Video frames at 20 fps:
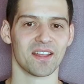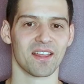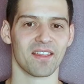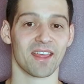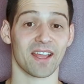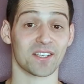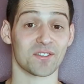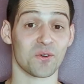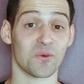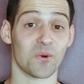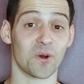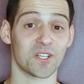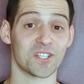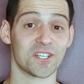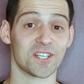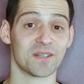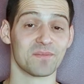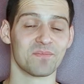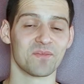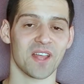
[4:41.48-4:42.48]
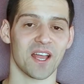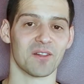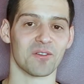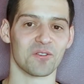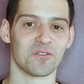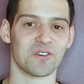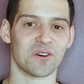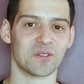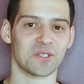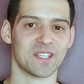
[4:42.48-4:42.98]
Thanks for watching. I look
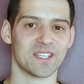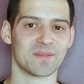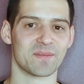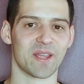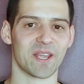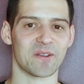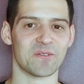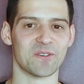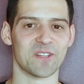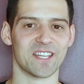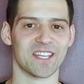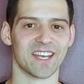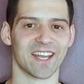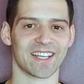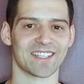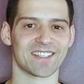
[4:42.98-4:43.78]
forward to speaking with you next